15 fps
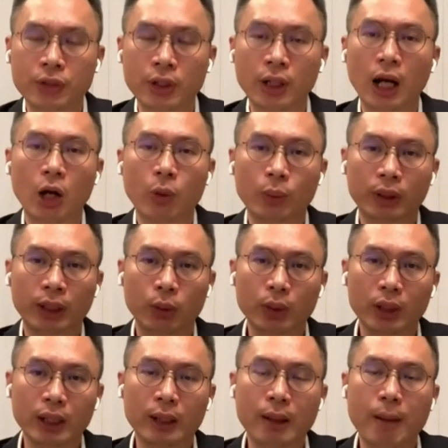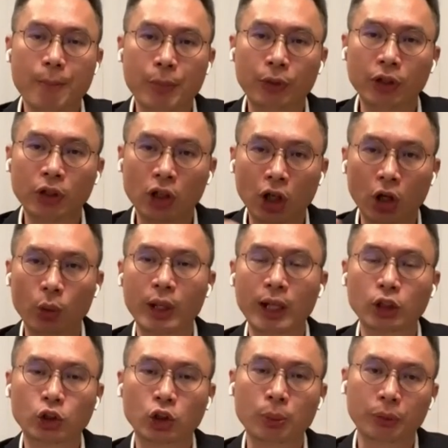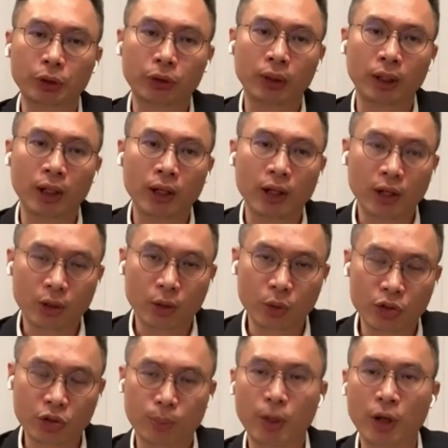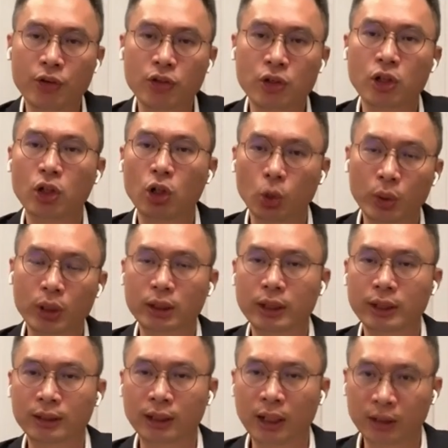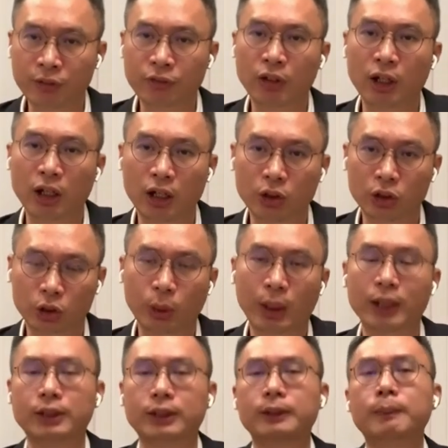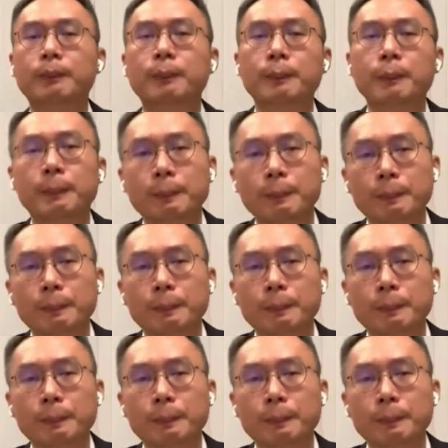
seeing how we can really building correlation between the response with this kind of different stress.